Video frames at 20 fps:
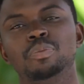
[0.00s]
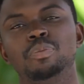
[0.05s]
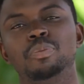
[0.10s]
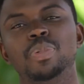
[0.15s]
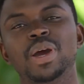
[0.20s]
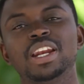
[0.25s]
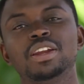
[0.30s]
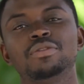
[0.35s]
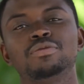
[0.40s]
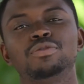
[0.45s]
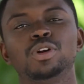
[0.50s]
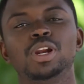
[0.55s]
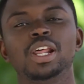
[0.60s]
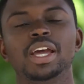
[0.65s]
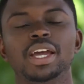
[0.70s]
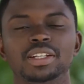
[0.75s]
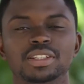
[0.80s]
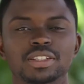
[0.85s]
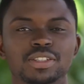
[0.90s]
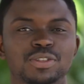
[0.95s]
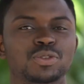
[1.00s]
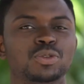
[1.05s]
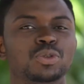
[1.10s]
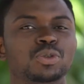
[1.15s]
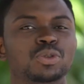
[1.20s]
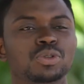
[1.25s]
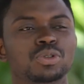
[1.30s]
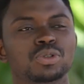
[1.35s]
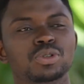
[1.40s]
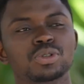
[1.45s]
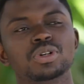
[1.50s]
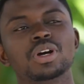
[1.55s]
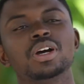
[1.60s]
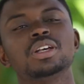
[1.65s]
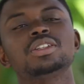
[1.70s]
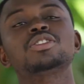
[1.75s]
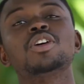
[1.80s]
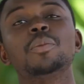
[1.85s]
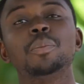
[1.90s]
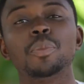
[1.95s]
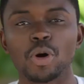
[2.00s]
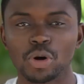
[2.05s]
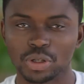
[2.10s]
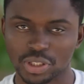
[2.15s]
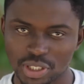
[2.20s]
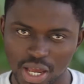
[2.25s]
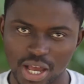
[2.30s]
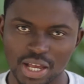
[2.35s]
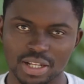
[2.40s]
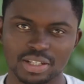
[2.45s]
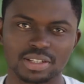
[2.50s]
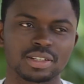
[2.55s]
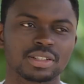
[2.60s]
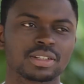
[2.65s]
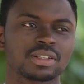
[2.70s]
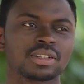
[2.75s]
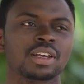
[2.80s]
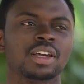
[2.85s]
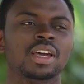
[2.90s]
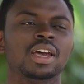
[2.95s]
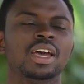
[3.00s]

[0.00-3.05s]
benevolent to support us.